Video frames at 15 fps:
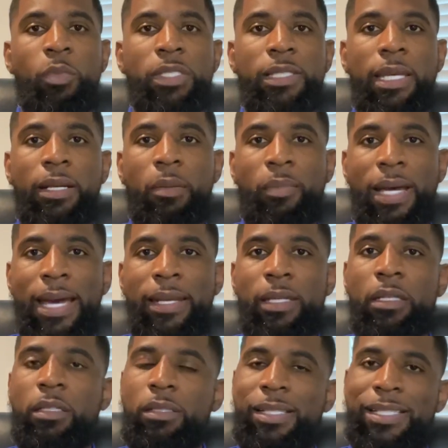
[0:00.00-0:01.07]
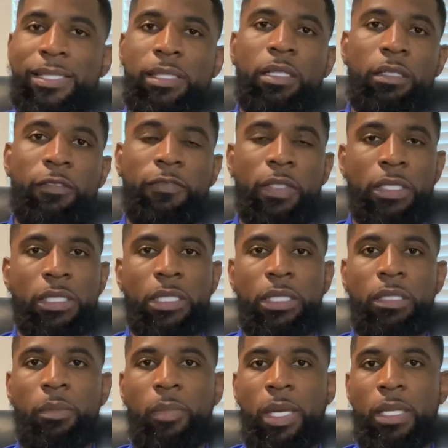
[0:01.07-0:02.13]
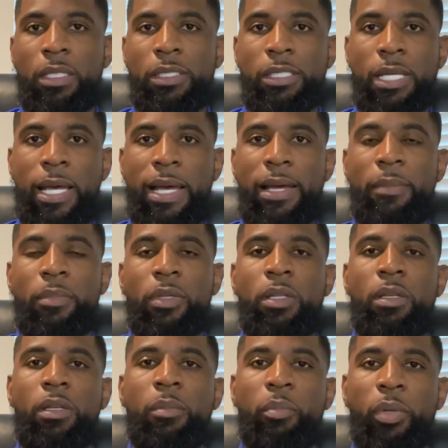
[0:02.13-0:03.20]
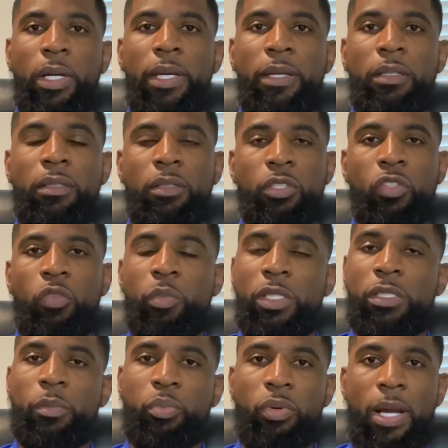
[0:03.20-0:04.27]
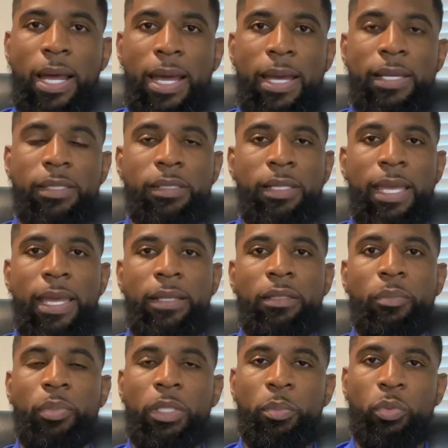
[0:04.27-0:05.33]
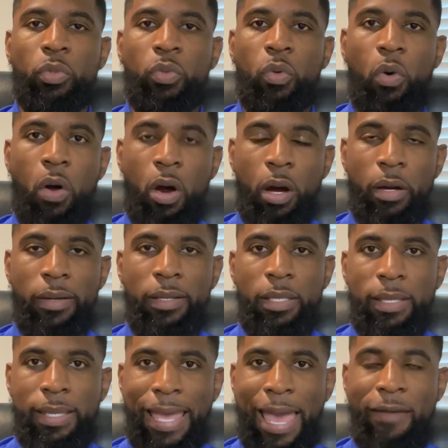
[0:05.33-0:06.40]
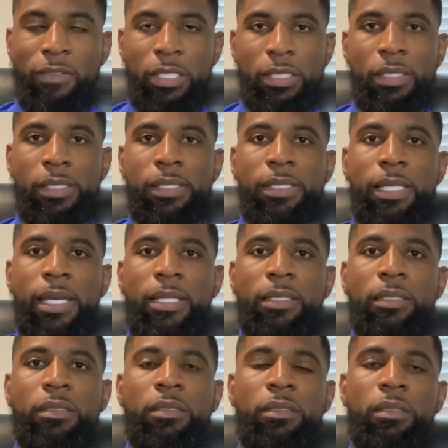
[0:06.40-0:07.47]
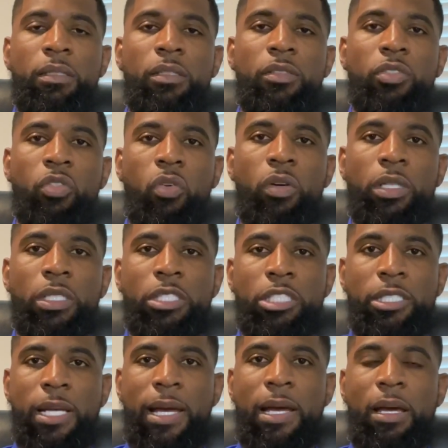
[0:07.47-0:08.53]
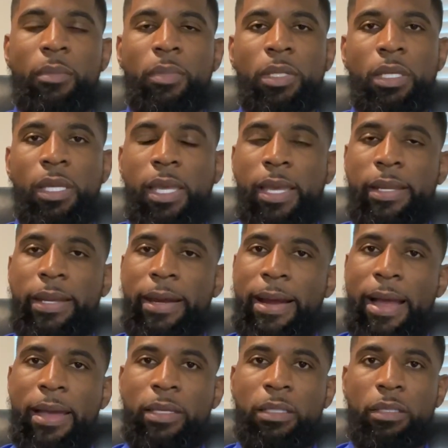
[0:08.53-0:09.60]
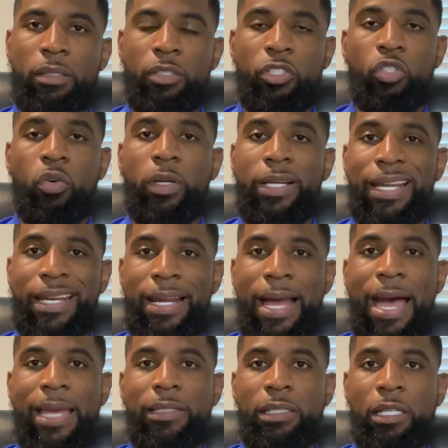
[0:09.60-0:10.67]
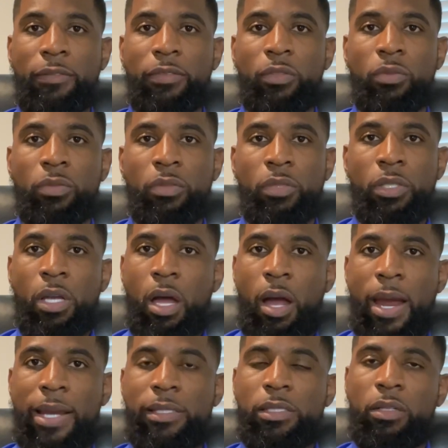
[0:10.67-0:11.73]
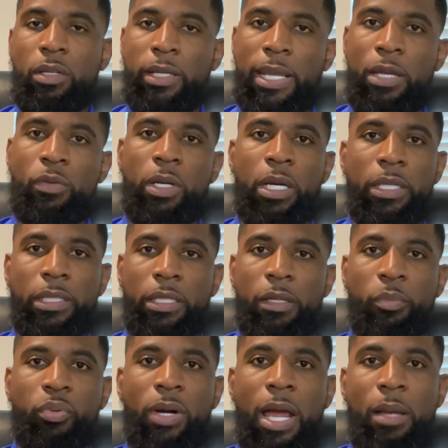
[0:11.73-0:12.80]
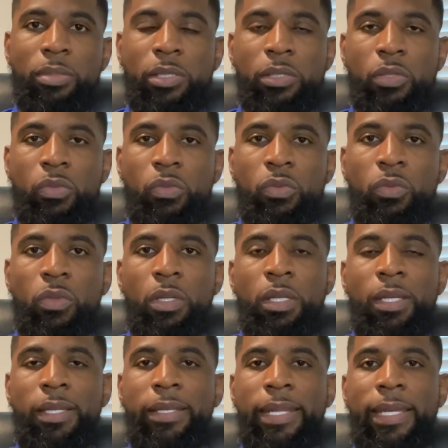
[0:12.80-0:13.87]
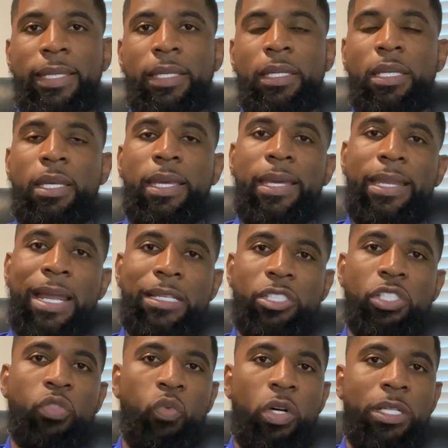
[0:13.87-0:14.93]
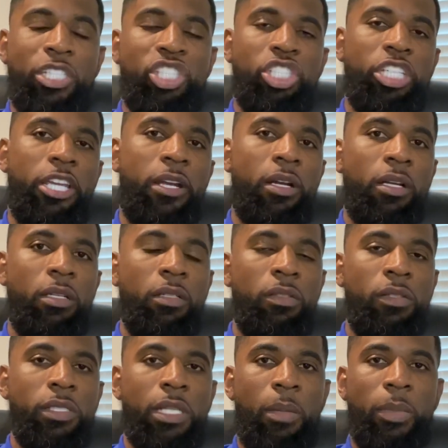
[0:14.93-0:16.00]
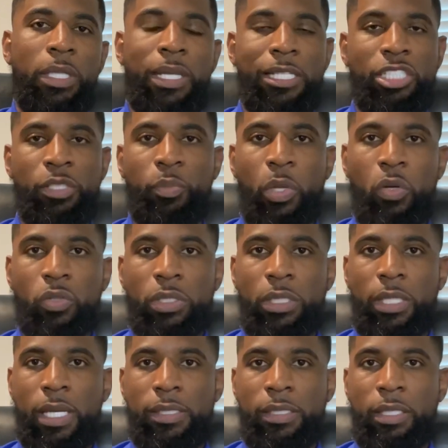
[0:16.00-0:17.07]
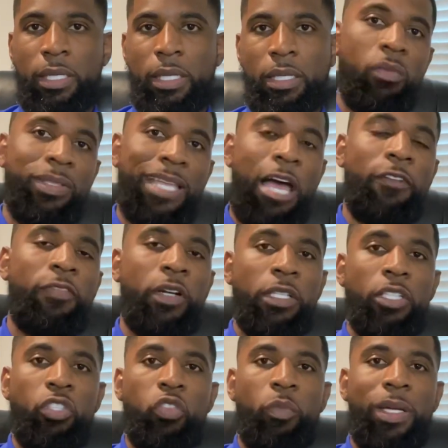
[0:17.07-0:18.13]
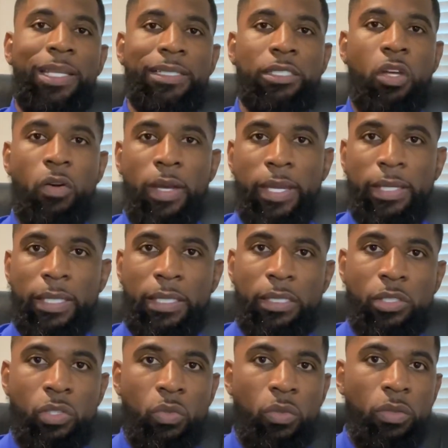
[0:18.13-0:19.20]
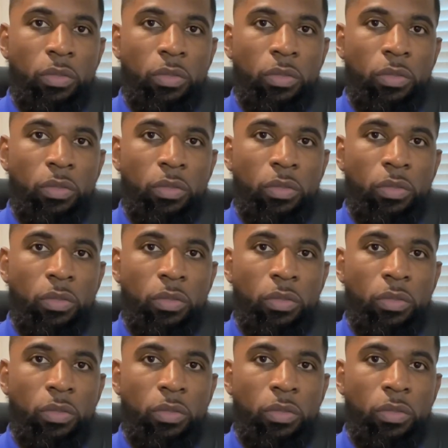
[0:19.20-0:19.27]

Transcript: mistake about it, it's still a physically demanding job, but you'll be surprised at the people who are having success doing this job and they're out here doing it at a high level. All right, so today we're gonna give props to Nikki, and I just wanna share something that she posted yesterday. Without further ado, man, let's go ahead and get into